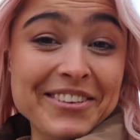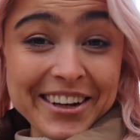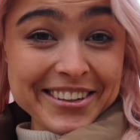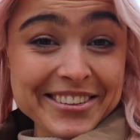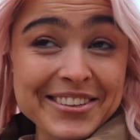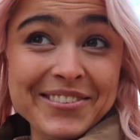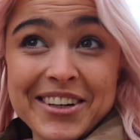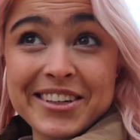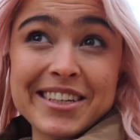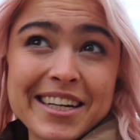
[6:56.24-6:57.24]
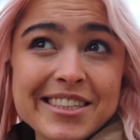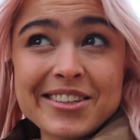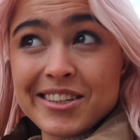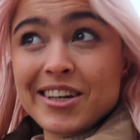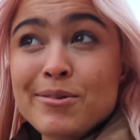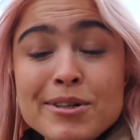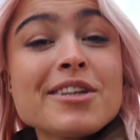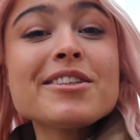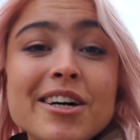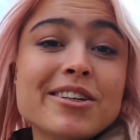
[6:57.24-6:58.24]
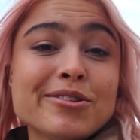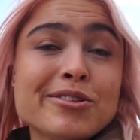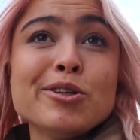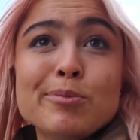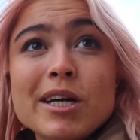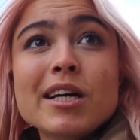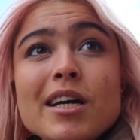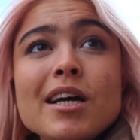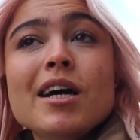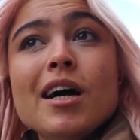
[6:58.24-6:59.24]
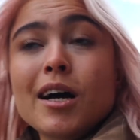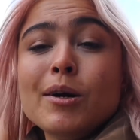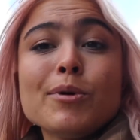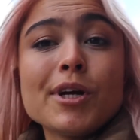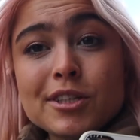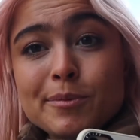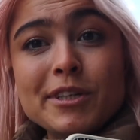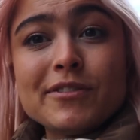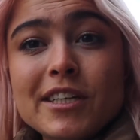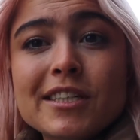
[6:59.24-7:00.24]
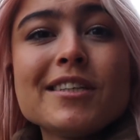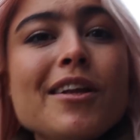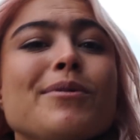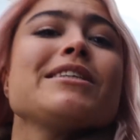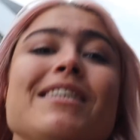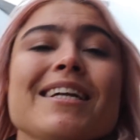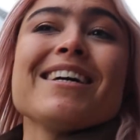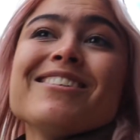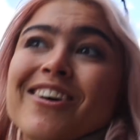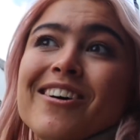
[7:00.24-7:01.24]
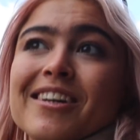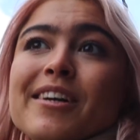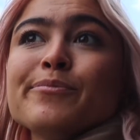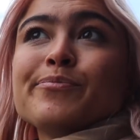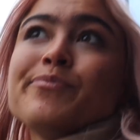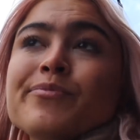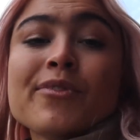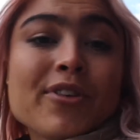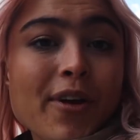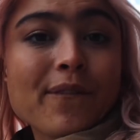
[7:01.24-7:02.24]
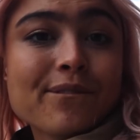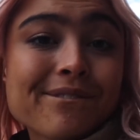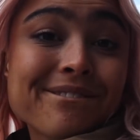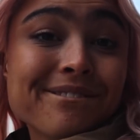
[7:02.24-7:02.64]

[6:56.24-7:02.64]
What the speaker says: the beach because I need to go to the, I want to go to the castle too, but I want to go to the beach first because otherwise it's gonna get dark. So